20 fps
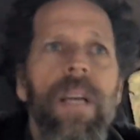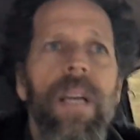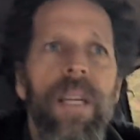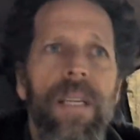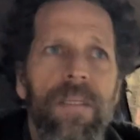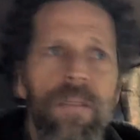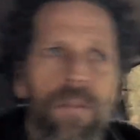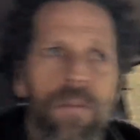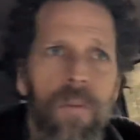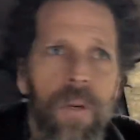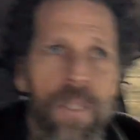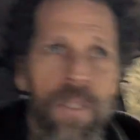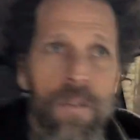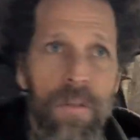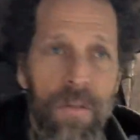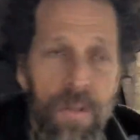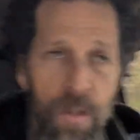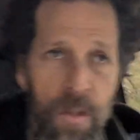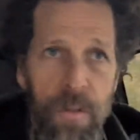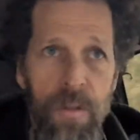and when you
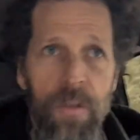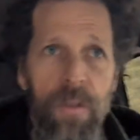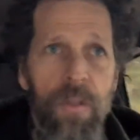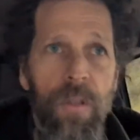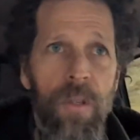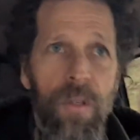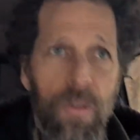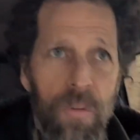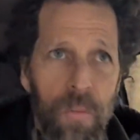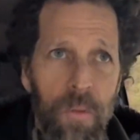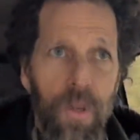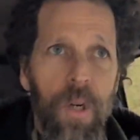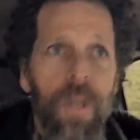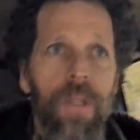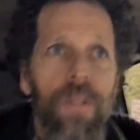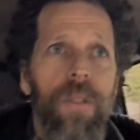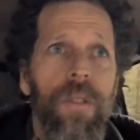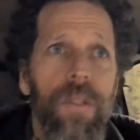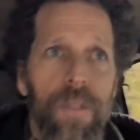use those words,